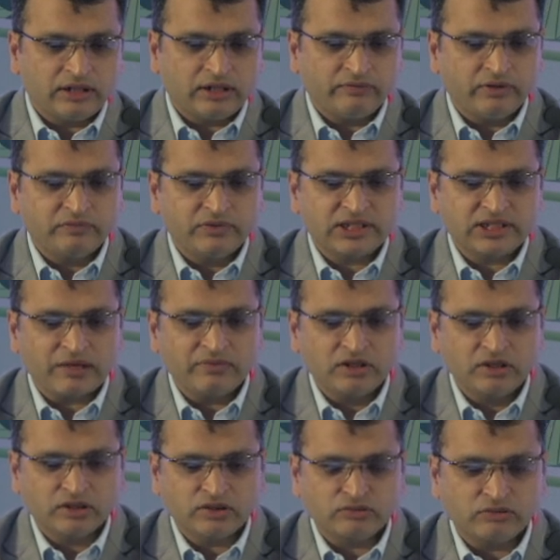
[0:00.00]
57
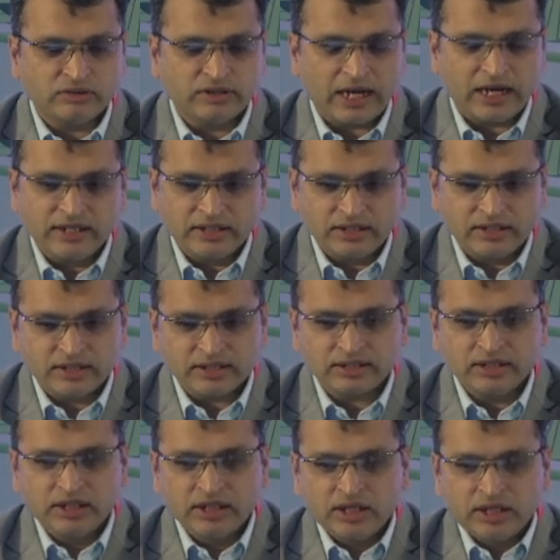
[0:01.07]
years to 90 years.
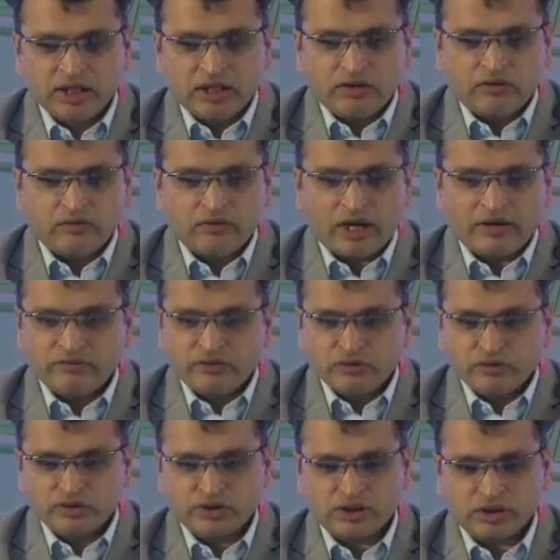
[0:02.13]
We have
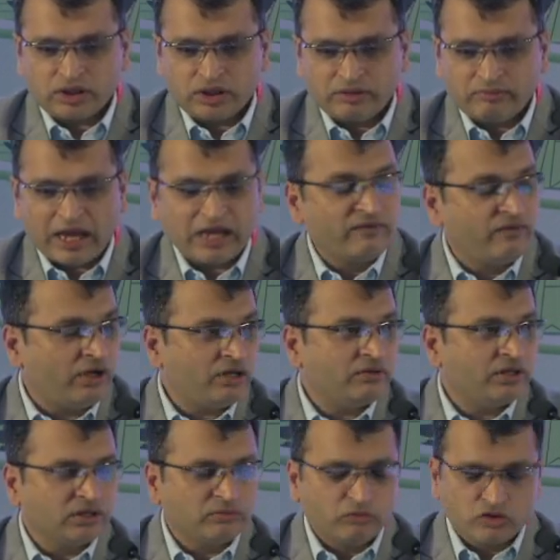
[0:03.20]
used uh, MyVal
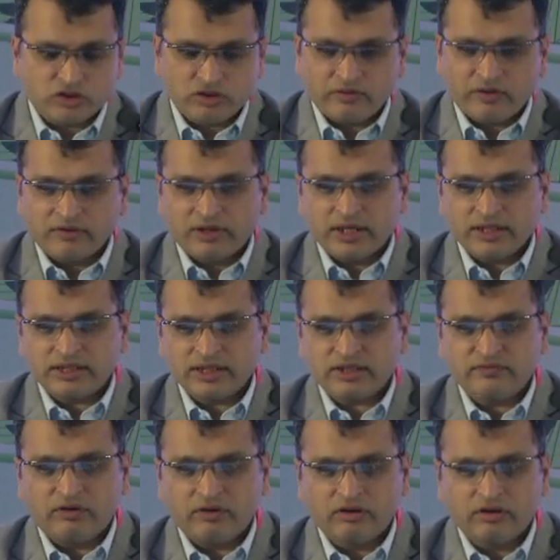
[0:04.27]
in most of our cases,
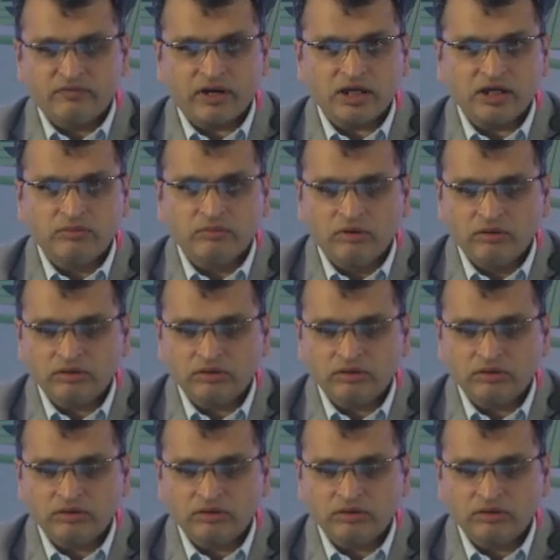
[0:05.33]
followed by Evolut,